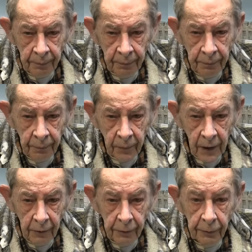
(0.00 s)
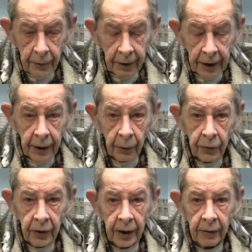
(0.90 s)
I feel very
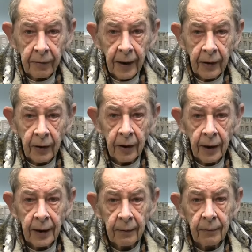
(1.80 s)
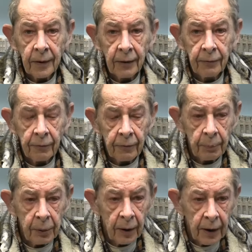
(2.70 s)
guilty in the fact that I haven't
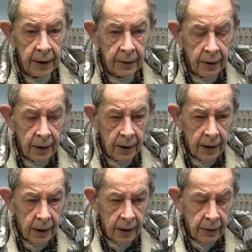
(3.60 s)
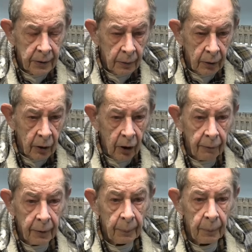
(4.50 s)
replied to a lot
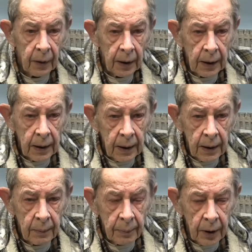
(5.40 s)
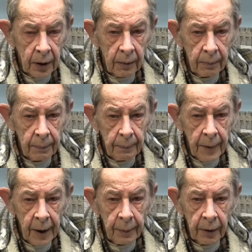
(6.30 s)
of them, but
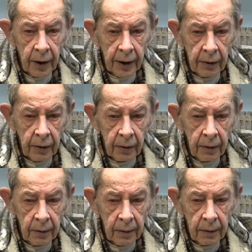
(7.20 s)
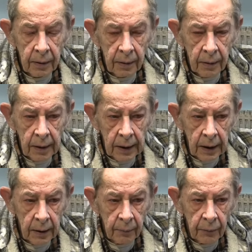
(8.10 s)
maybe I can
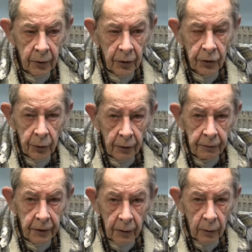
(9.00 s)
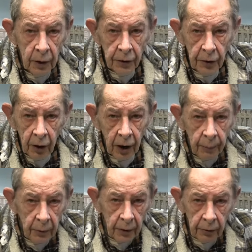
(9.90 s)
um, just do a few at a
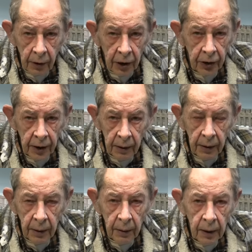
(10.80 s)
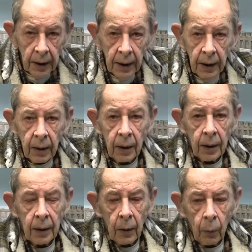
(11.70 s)
time and gradually
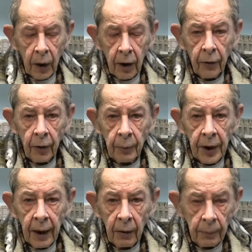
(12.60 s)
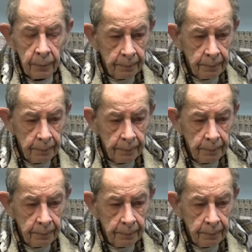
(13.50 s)
whittle them down